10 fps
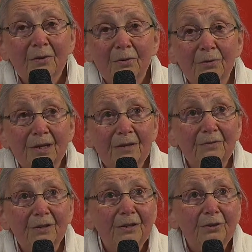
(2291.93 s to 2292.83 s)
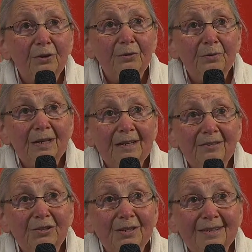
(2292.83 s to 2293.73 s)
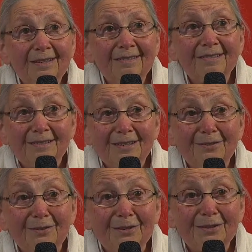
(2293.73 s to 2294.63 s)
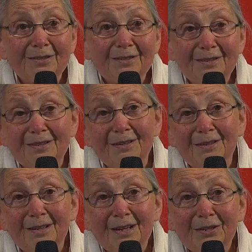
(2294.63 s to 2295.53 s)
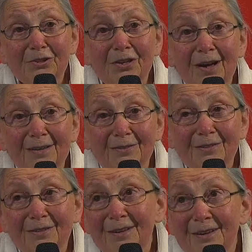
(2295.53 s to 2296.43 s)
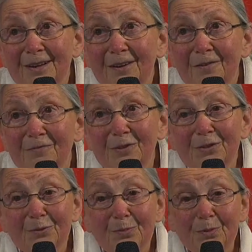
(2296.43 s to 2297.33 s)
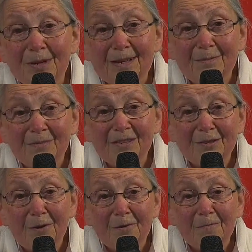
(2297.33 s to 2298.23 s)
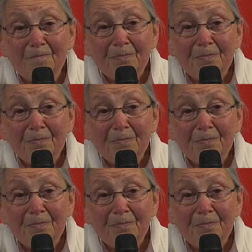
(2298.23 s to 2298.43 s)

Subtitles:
or even no religion, is still the child of the Supreme. So